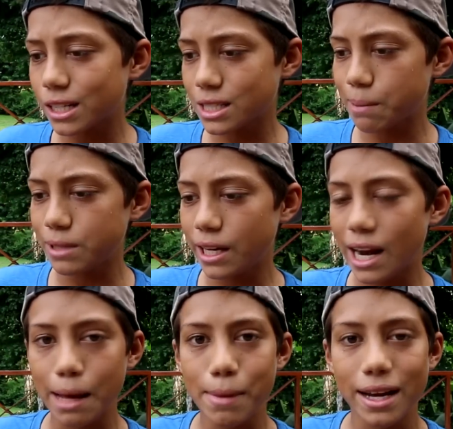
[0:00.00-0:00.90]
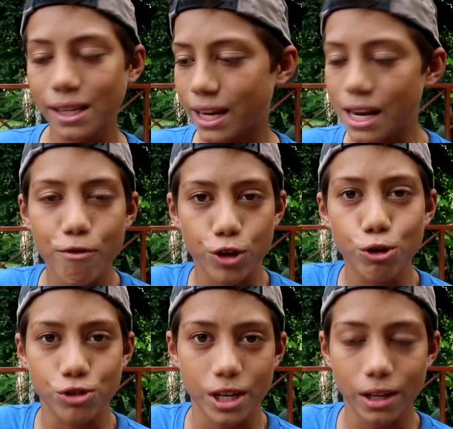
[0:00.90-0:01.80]
something and I might like never
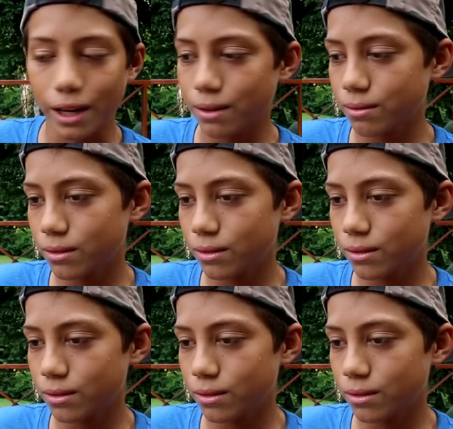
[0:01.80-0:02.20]
use it. Like,